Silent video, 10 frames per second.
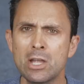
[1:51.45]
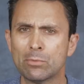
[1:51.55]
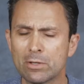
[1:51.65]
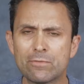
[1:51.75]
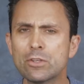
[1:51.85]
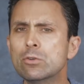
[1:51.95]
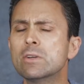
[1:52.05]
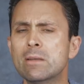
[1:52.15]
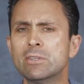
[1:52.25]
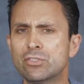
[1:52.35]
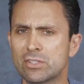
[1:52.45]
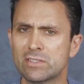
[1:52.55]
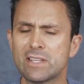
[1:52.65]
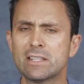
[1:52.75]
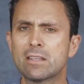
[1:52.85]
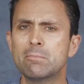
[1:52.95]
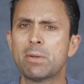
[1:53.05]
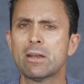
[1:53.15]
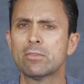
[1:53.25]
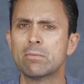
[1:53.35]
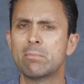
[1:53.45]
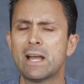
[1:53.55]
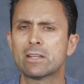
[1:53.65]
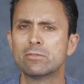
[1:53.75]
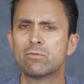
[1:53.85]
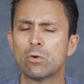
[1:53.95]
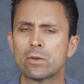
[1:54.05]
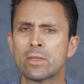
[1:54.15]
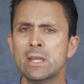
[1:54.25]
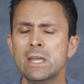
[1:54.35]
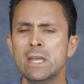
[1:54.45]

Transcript: review images and compare them back and forth.